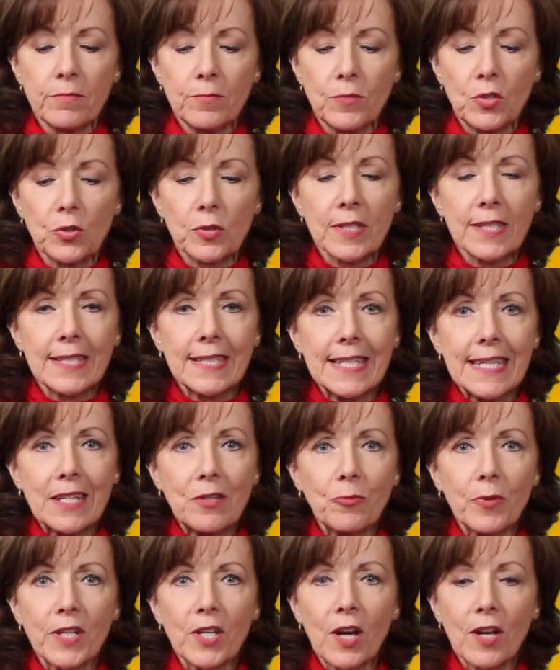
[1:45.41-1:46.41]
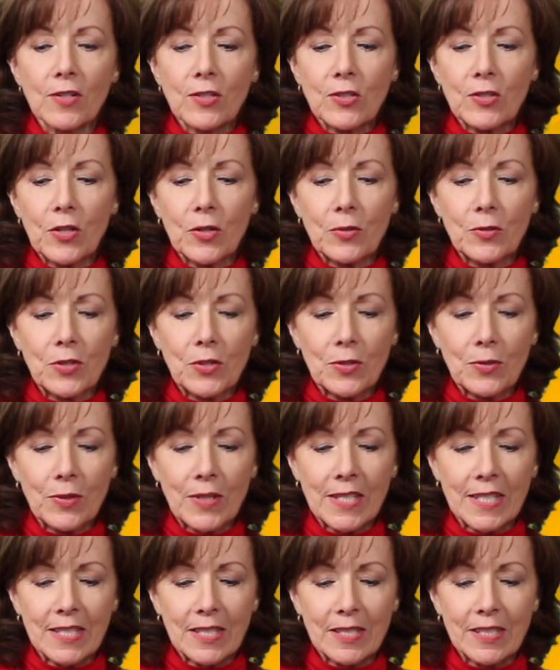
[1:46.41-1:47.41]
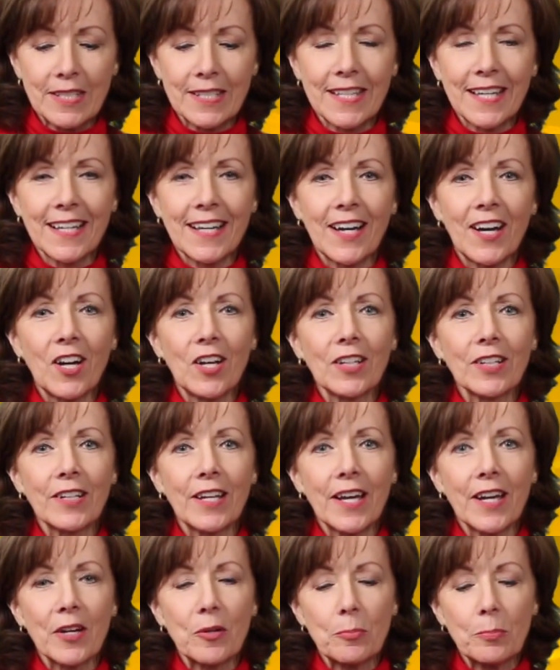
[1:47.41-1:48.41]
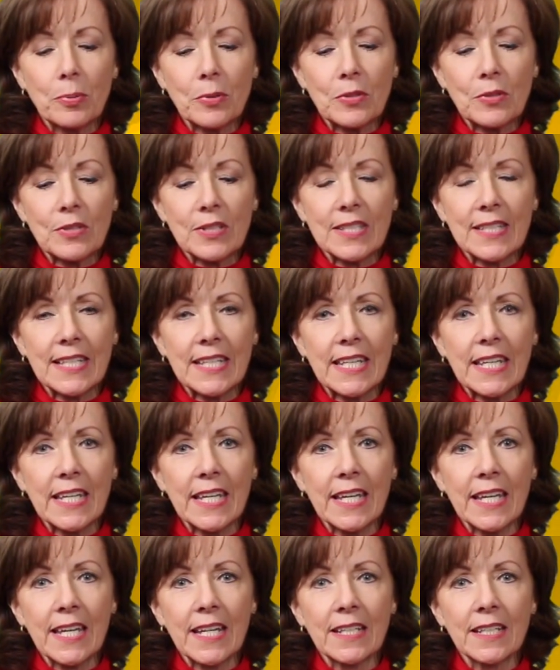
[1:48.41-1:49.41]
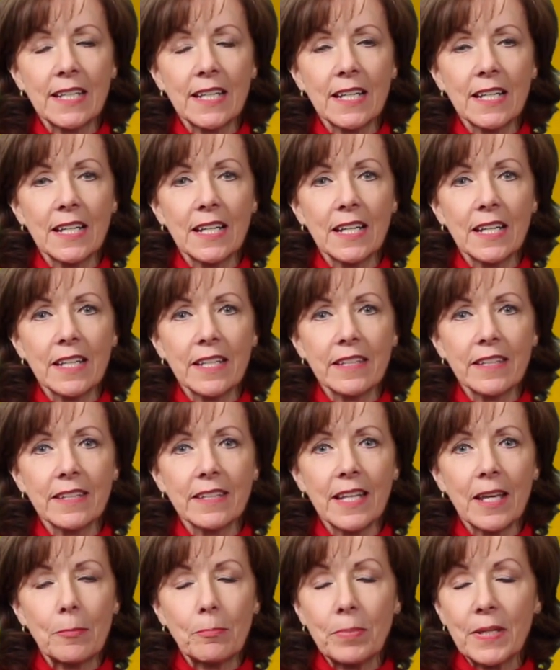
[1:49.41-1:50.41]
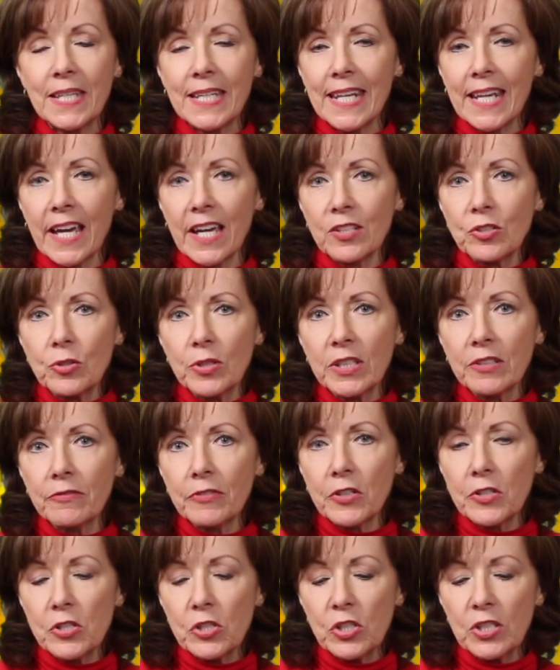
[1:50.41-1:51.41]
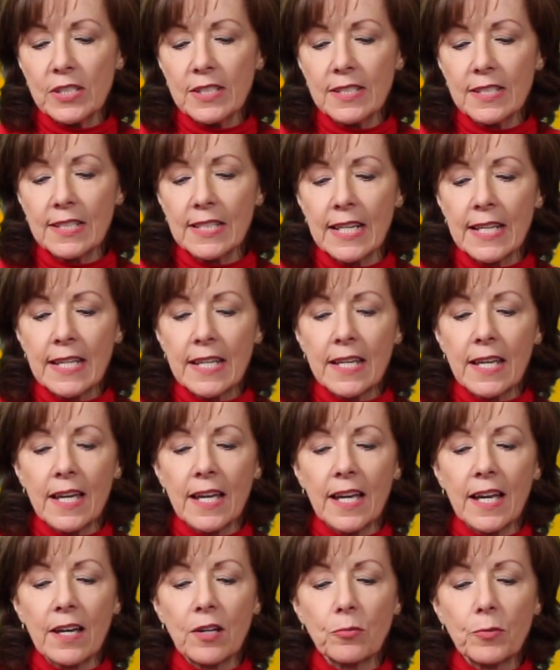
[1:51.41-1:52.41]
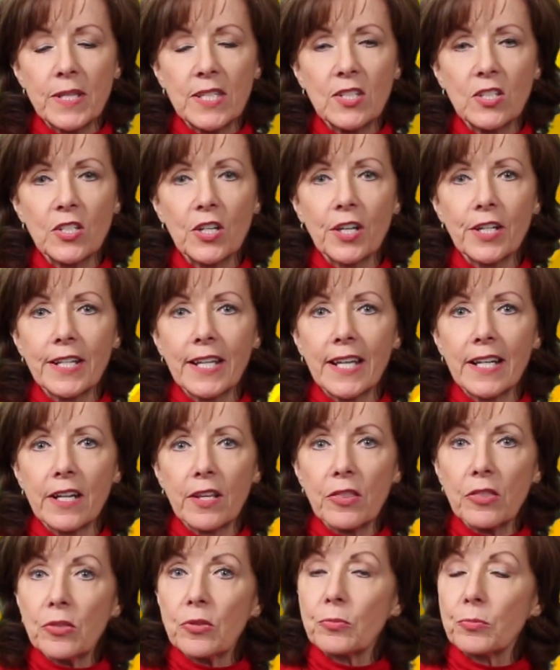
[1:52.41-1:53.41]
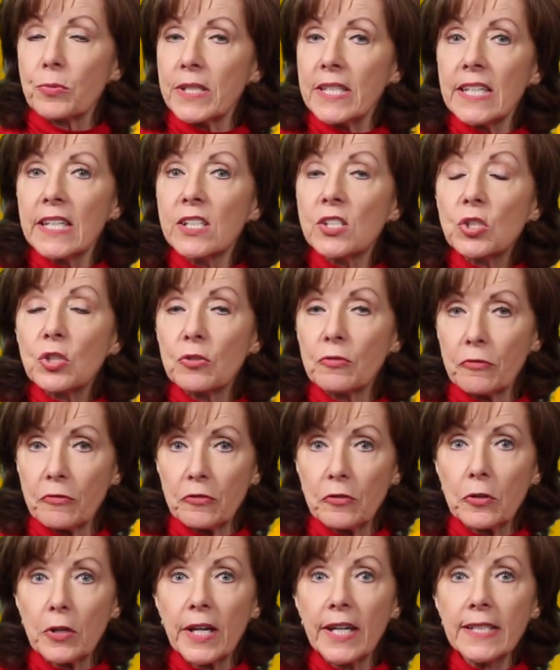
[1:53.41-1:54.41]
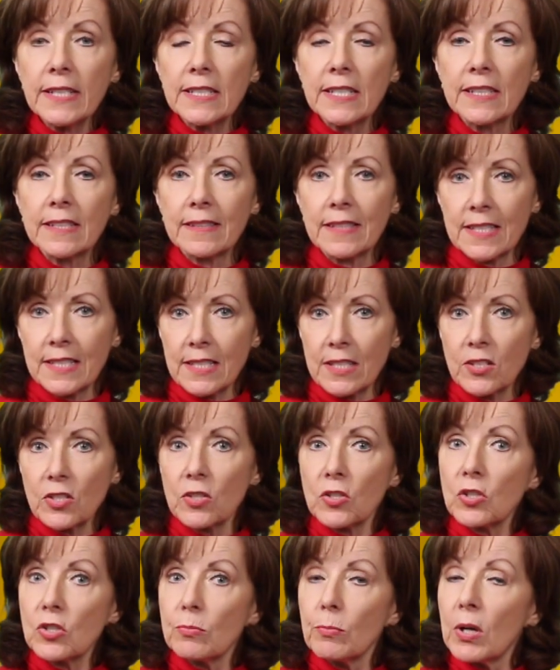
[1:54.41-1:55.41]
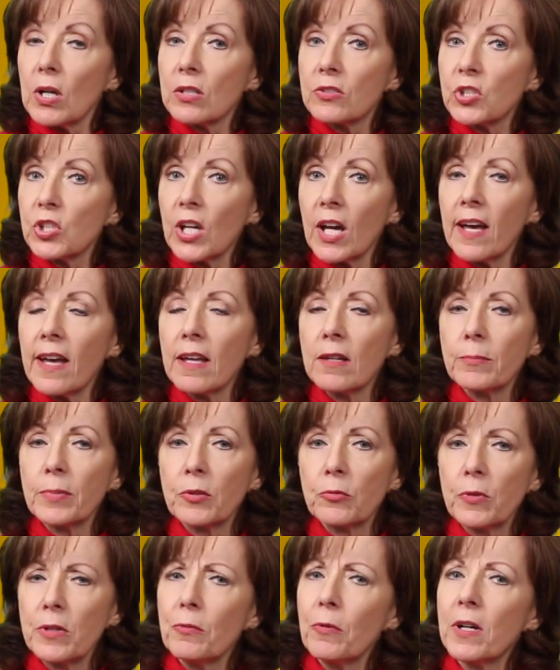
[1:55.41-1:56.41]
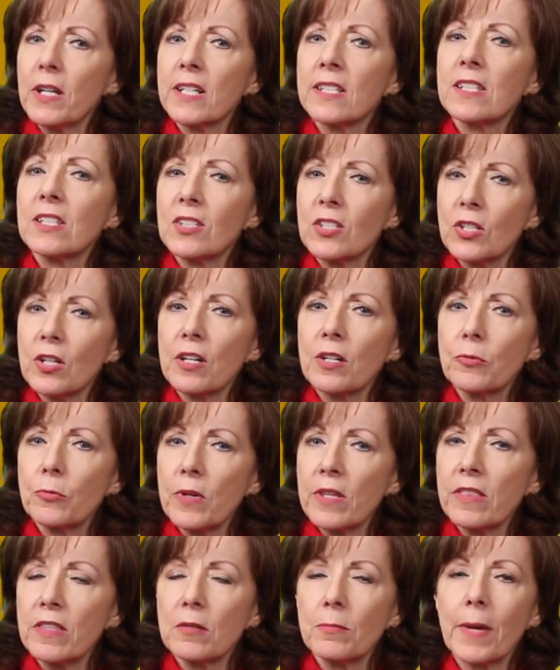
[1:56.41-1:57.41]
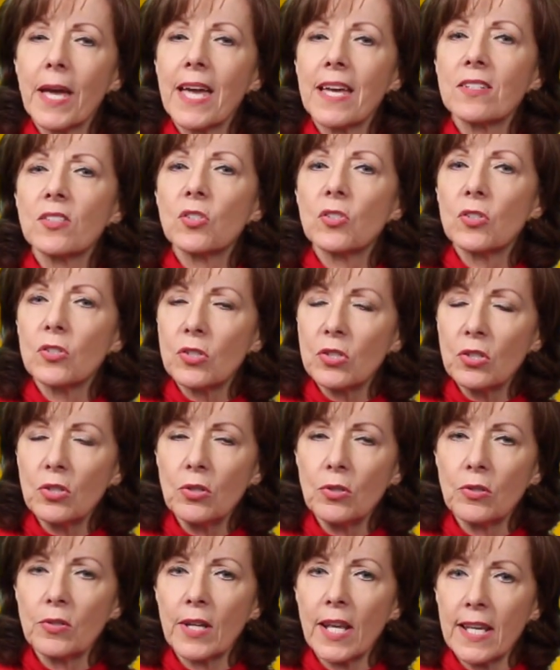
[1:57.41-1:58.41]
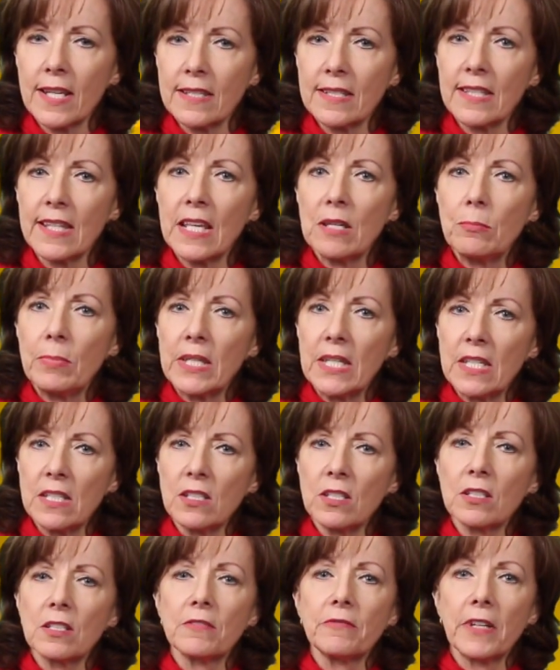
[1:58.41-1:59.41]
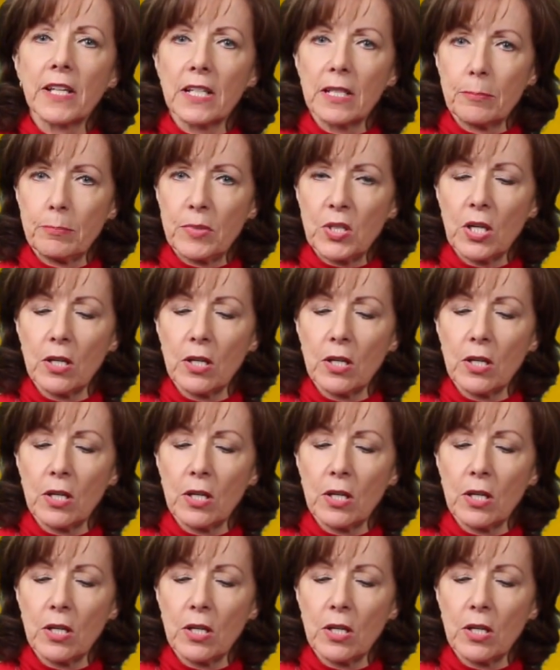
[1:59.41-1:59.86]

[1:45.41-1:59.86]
You'll see we also do all our boots in pediatric versions. We start at a 3-inch foot. This is a small child, but we want to start with them as soon as they begin to develop